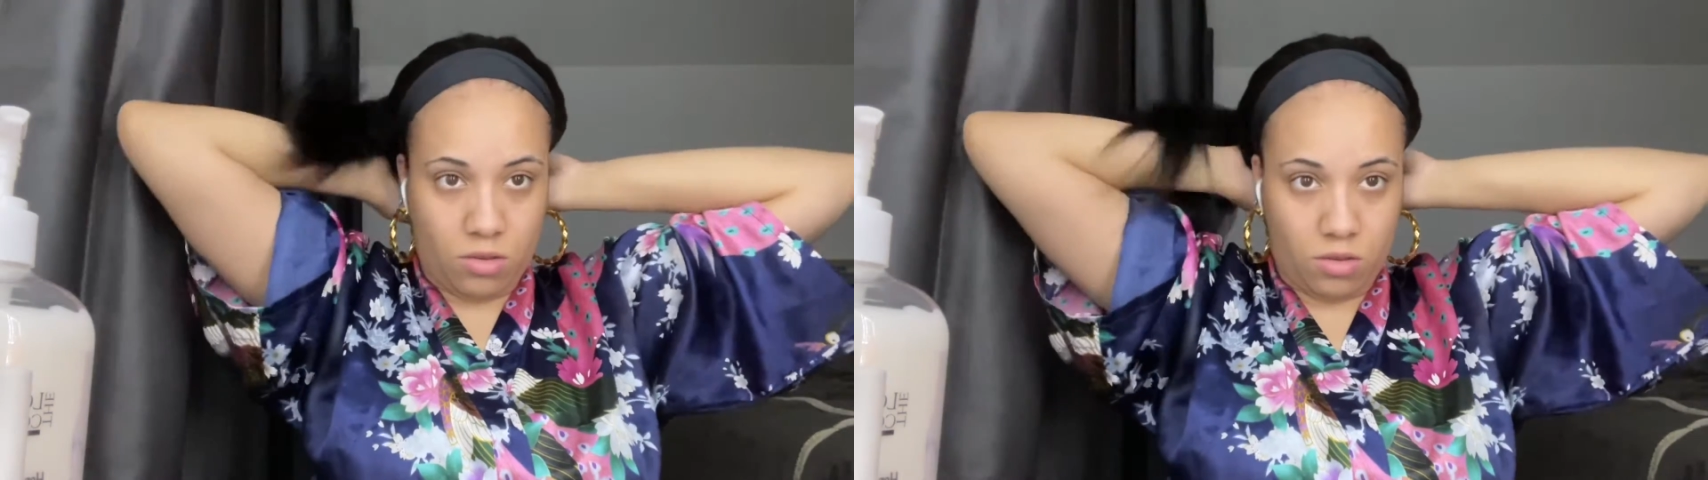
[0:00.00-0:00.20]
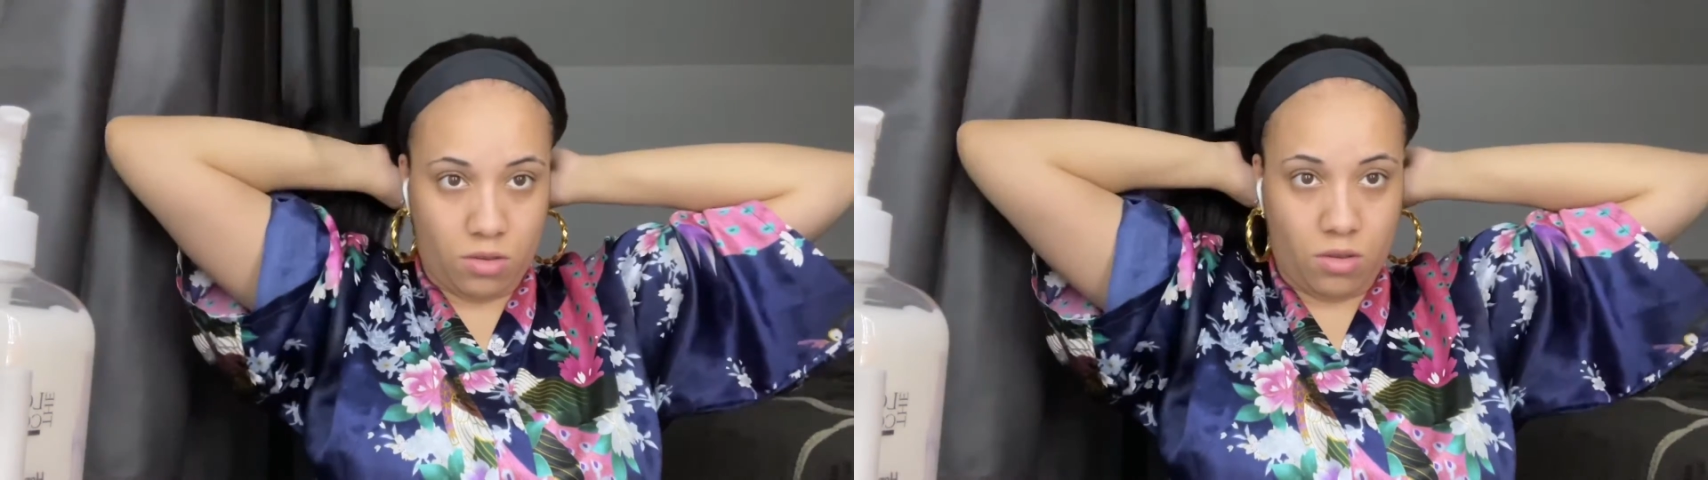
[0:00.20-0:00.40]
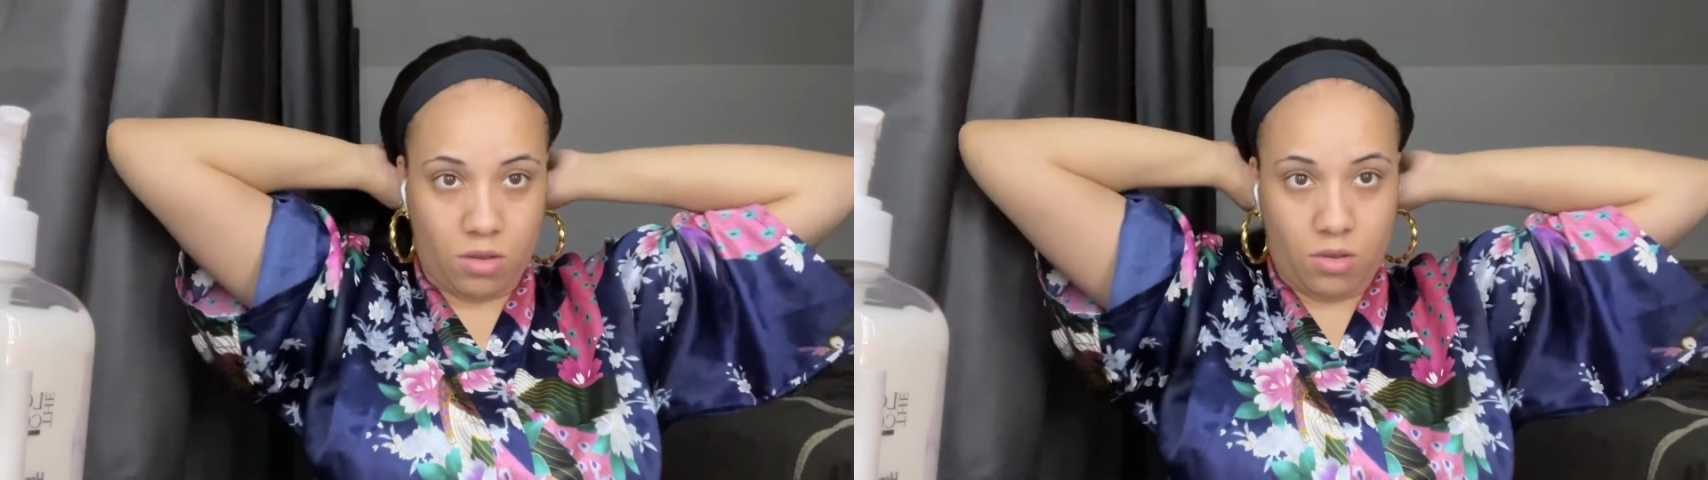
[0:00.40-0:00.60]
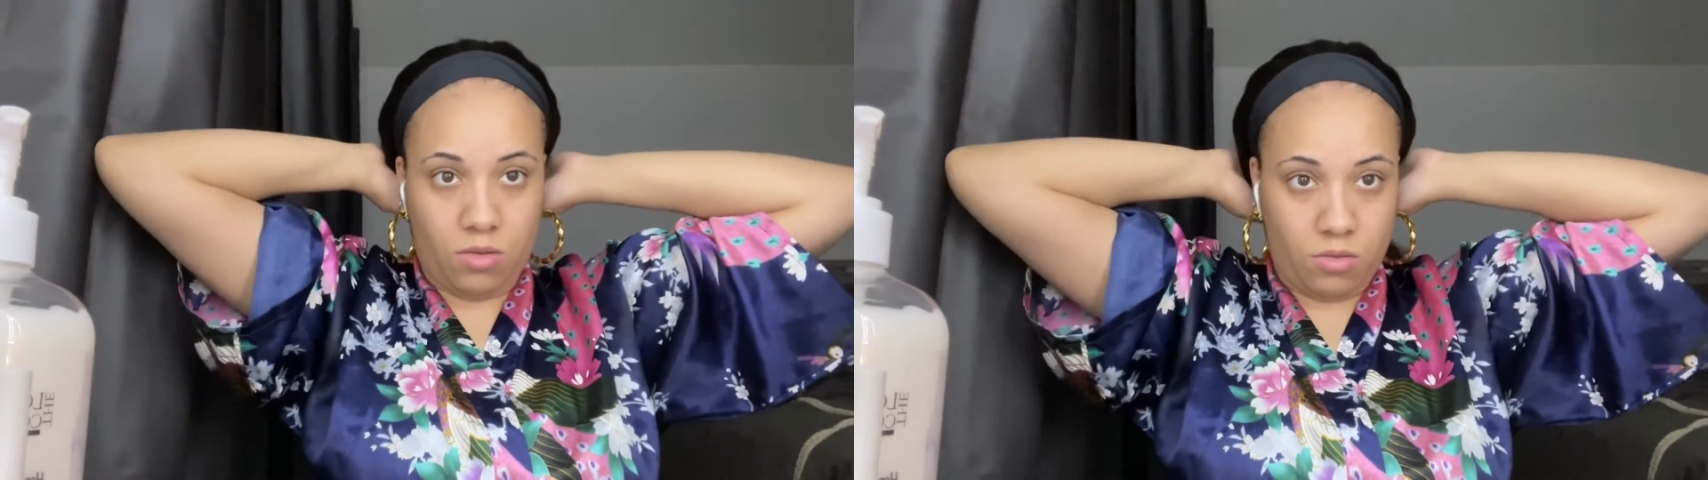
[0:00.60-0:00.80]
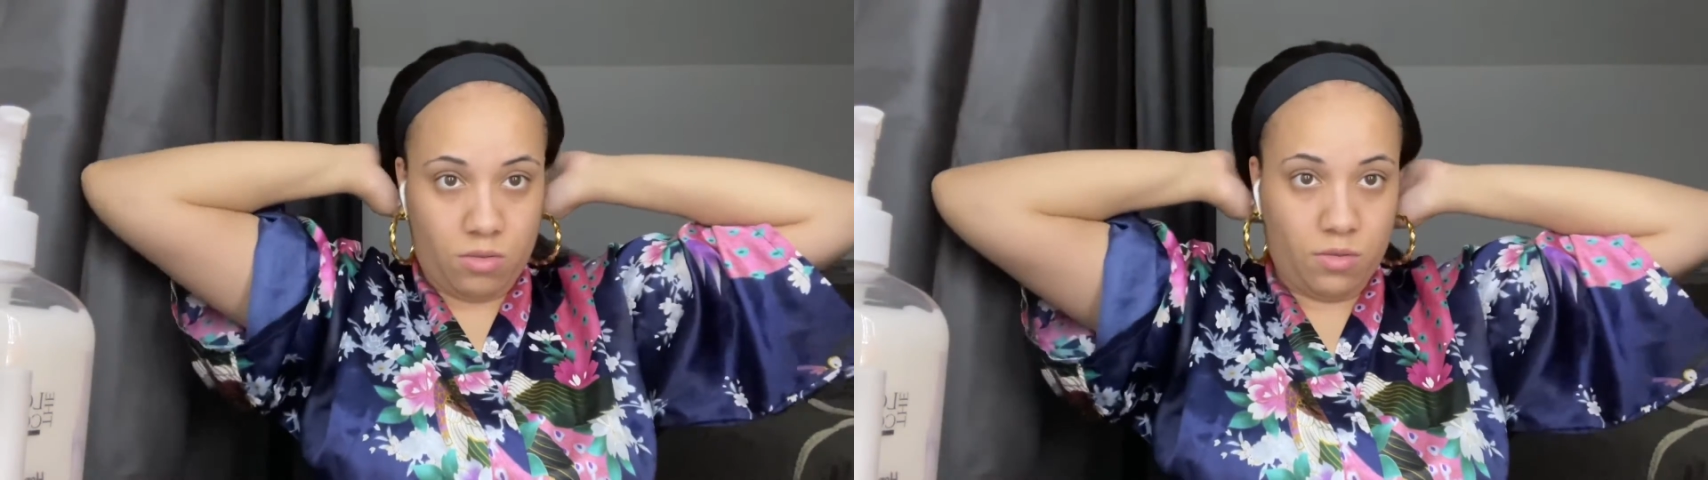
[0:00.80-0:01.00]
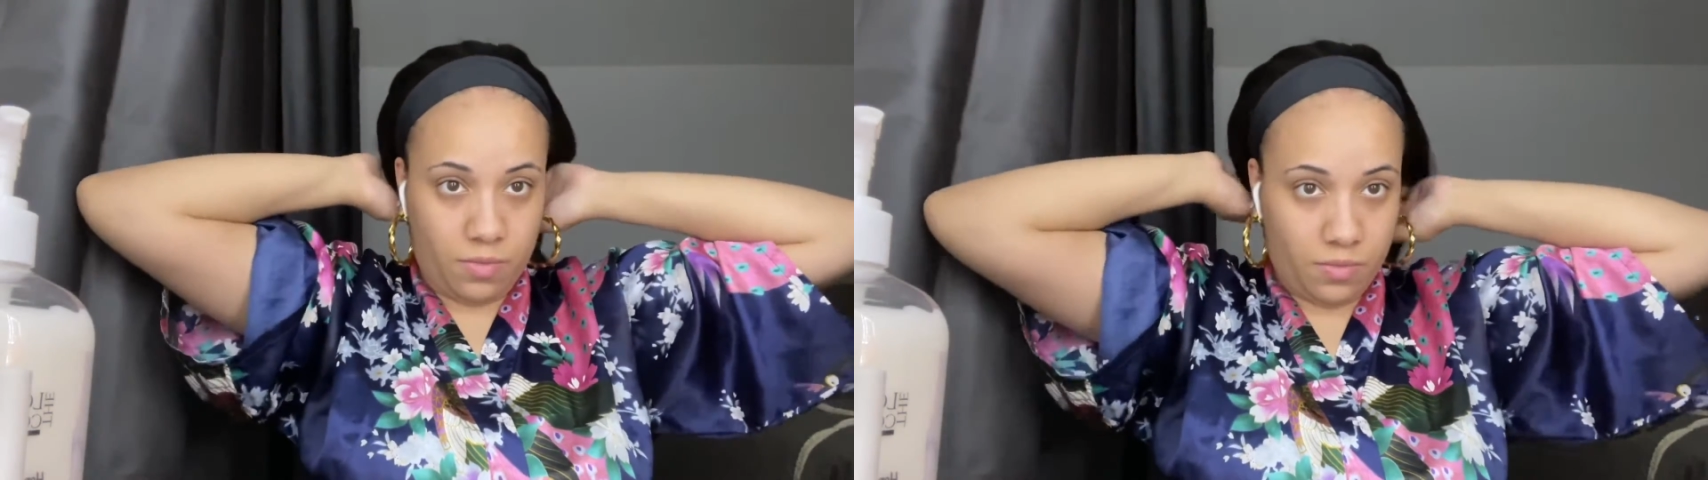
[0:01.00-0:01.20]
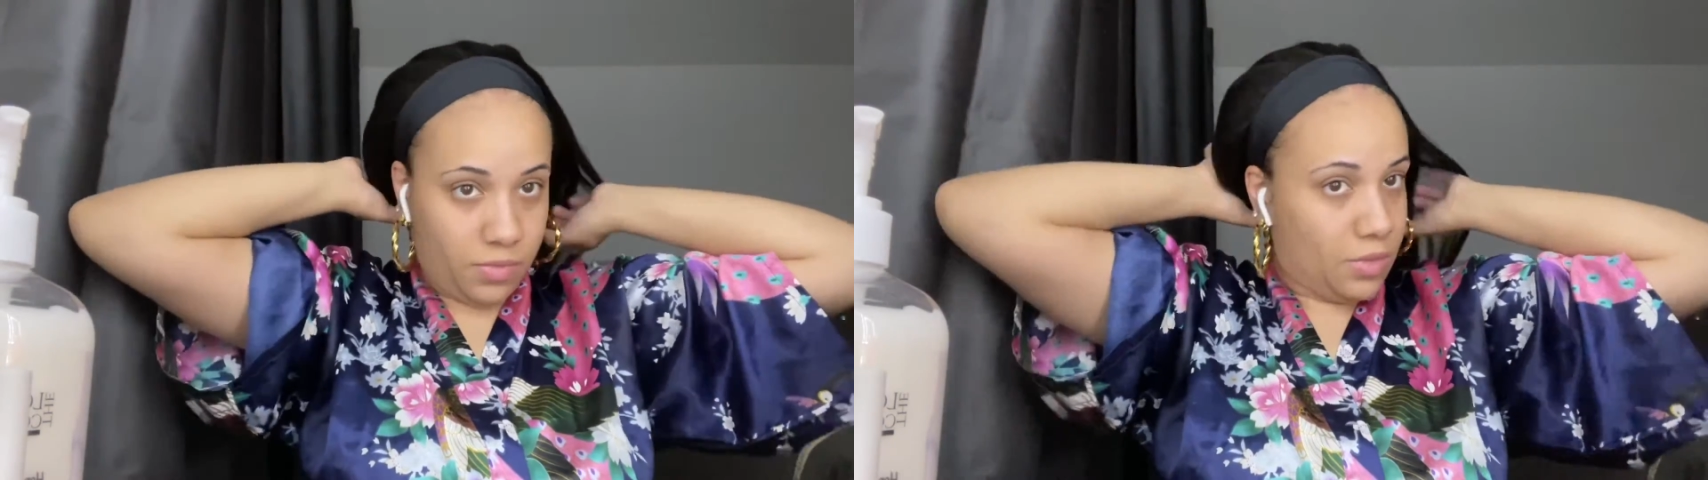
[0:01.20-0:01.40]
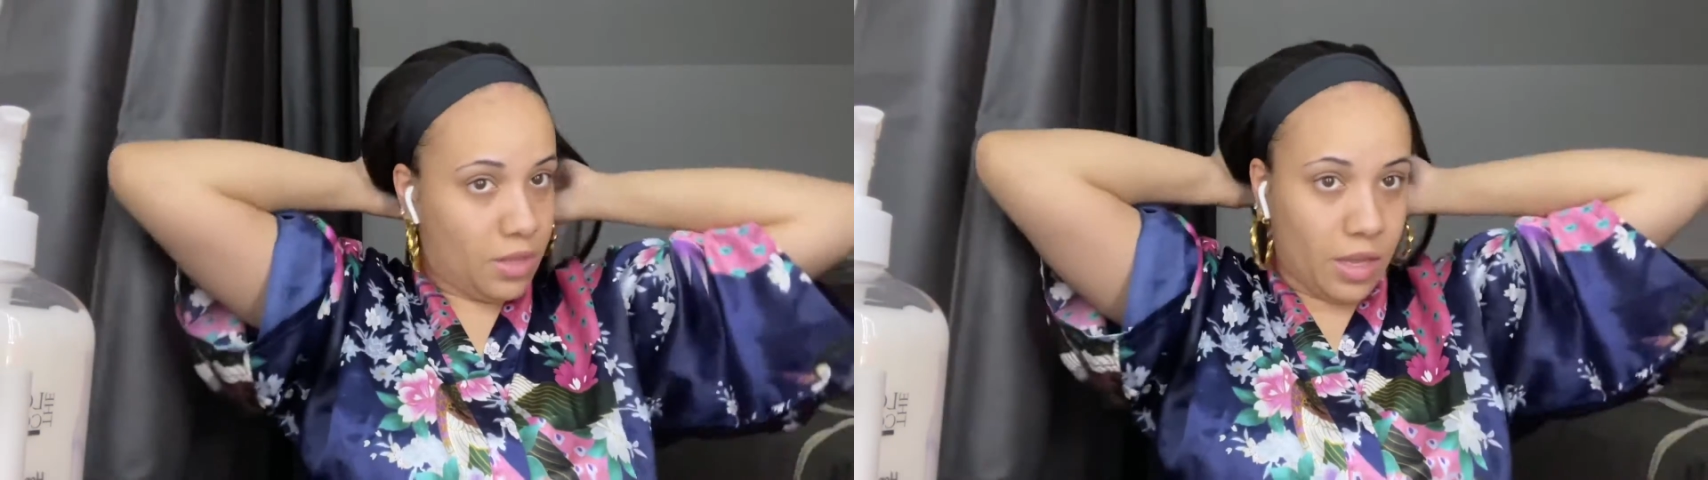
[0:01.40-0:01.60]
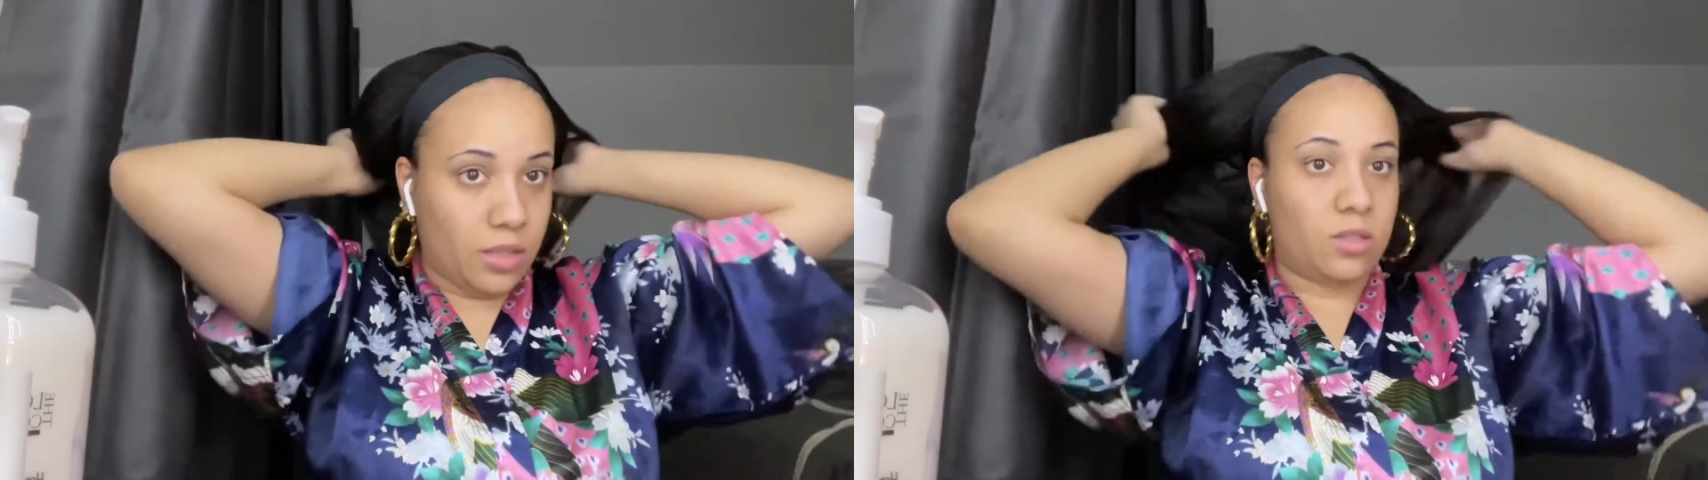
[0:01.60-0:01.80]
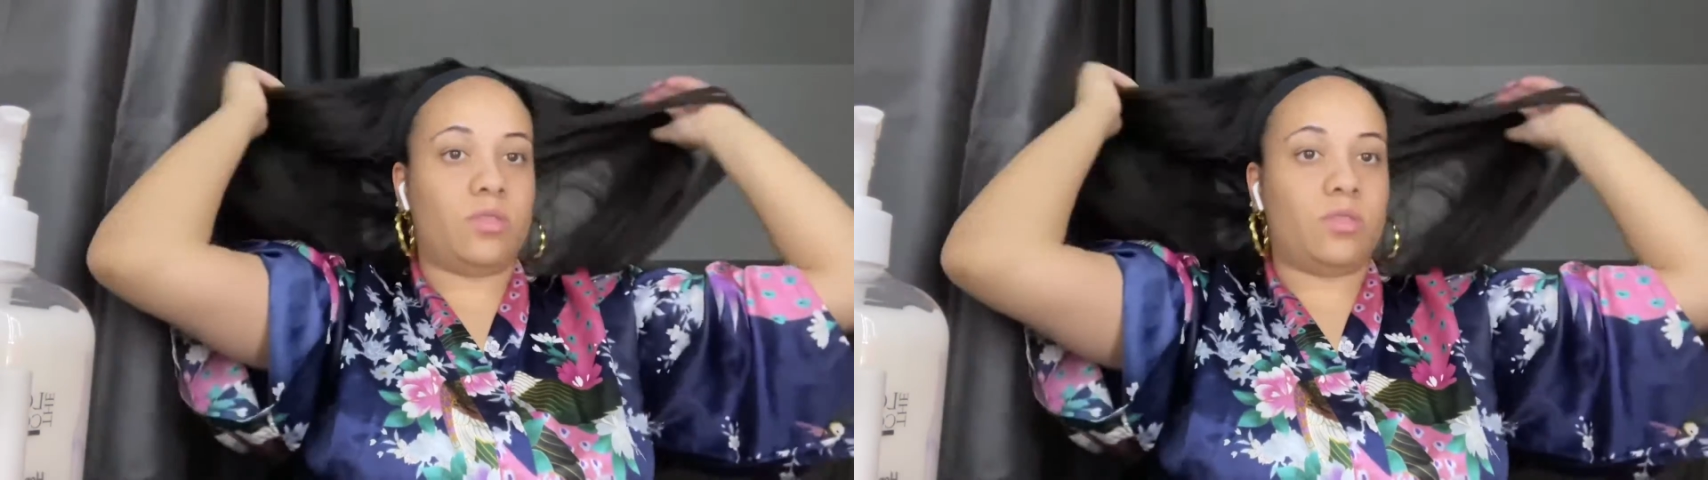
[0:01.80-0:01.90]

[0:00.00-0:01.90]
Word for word: So that's